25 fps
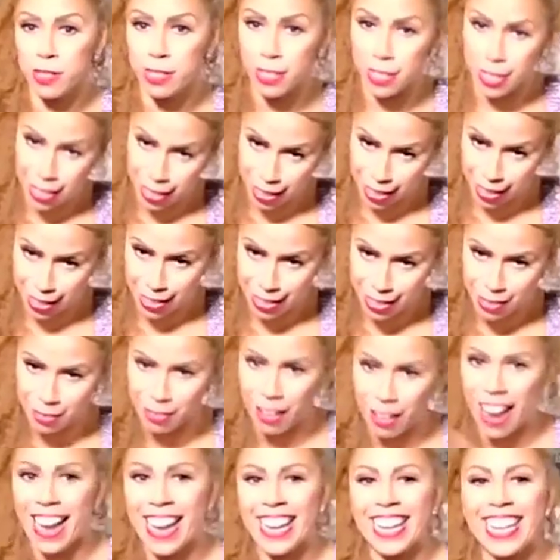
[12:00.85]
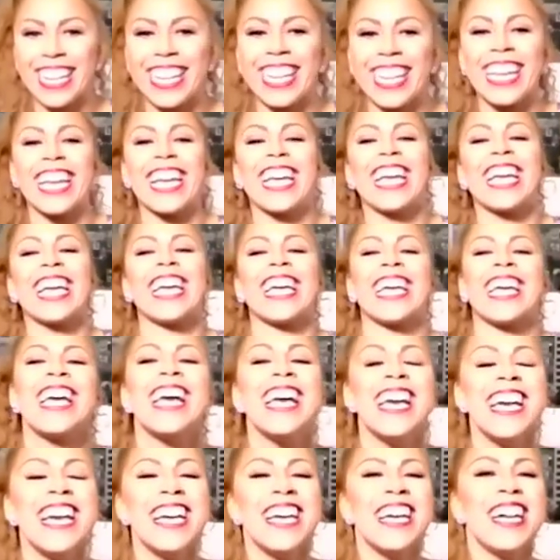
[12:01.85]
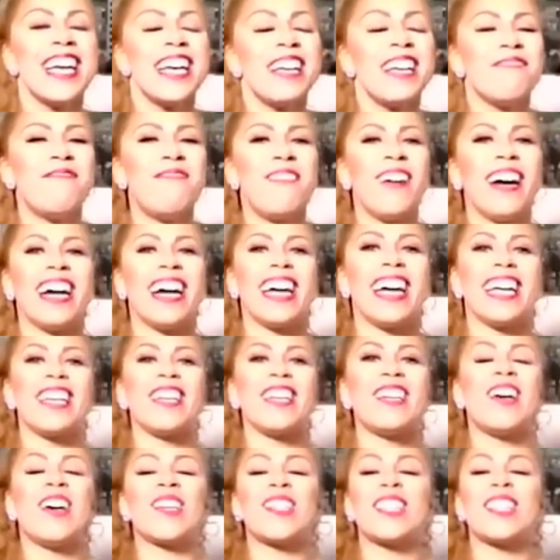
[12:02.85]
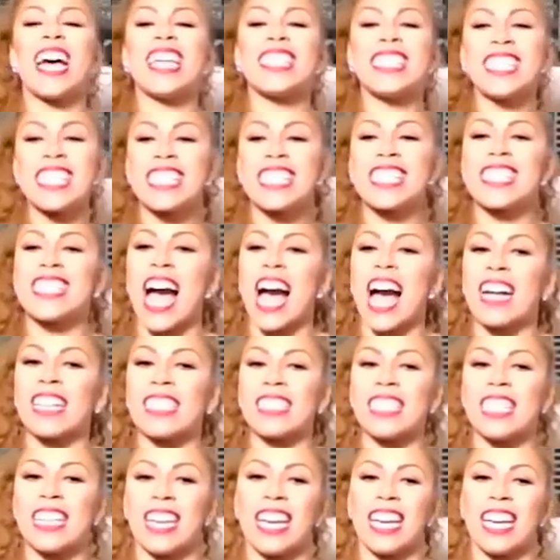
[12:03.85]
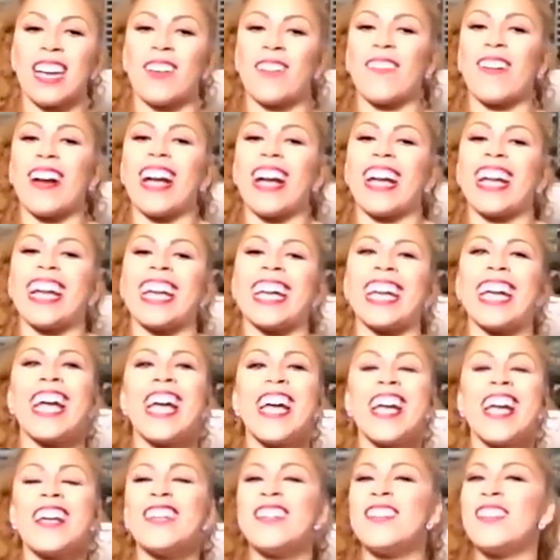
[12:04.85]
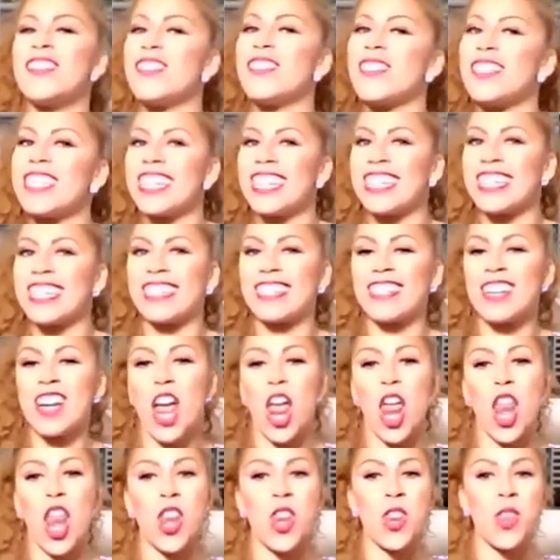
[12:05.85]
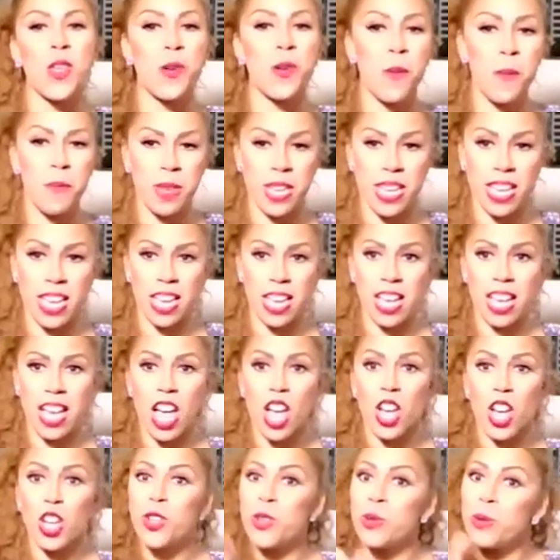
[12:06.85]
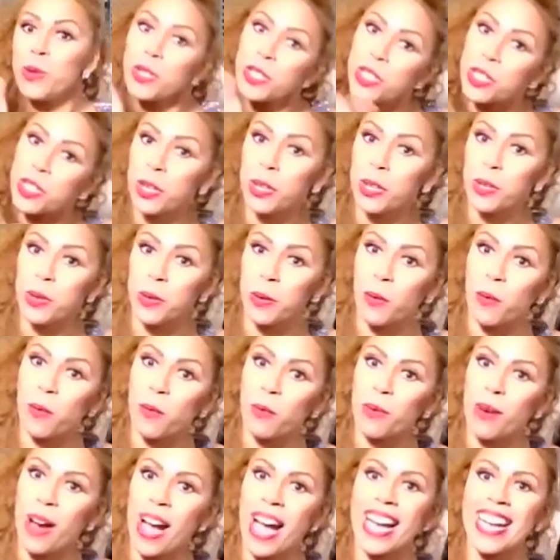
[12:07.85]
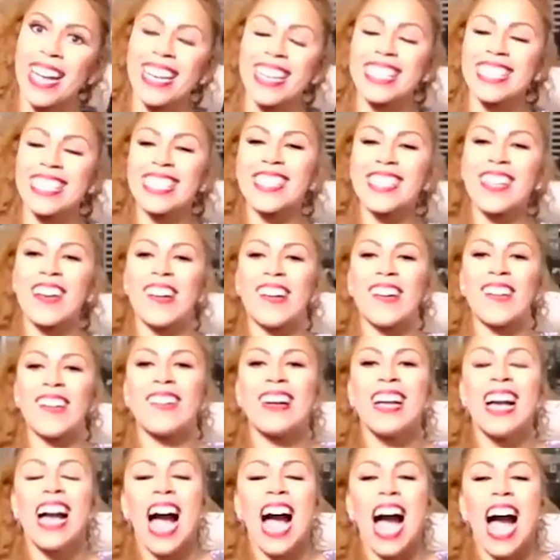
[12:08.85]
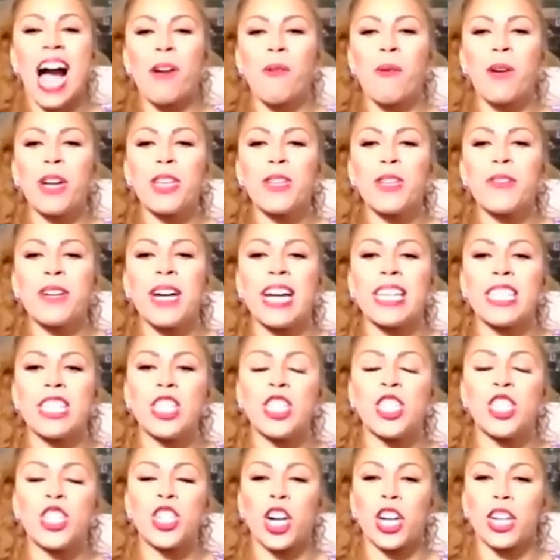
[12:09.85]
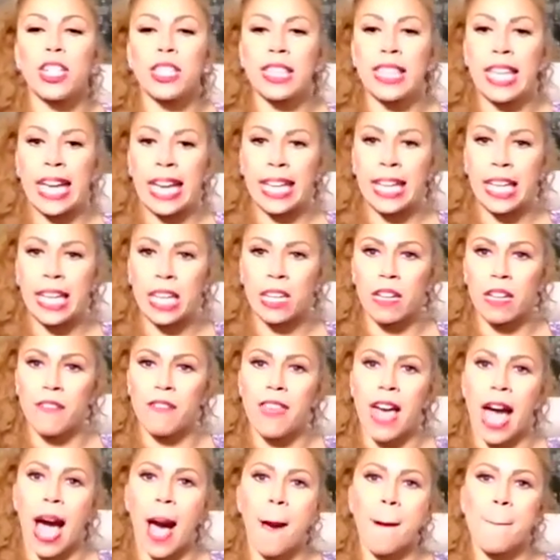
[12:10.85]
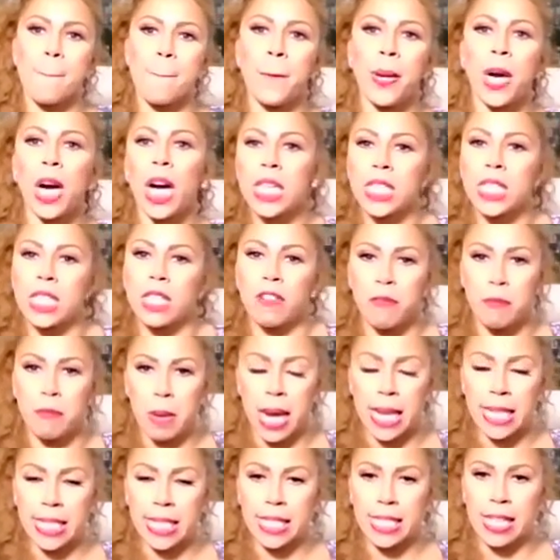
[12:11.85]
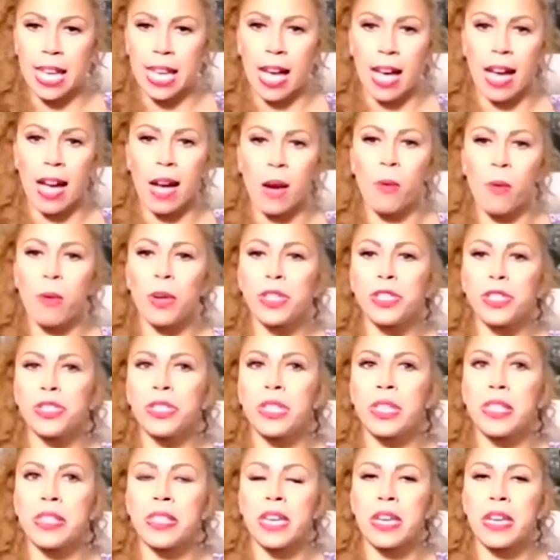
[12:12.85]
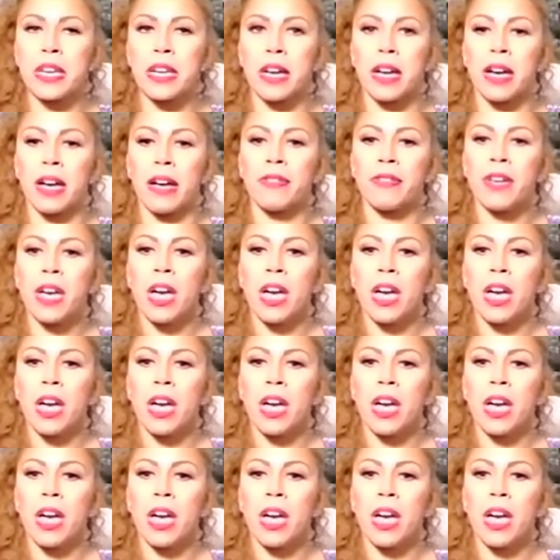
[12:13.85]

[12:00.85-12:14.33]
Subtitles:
this, right? But no, that's exactly it, right? New year, new me, new you, right? So I want you guys to start thinking of that positive mindset. I want you to think of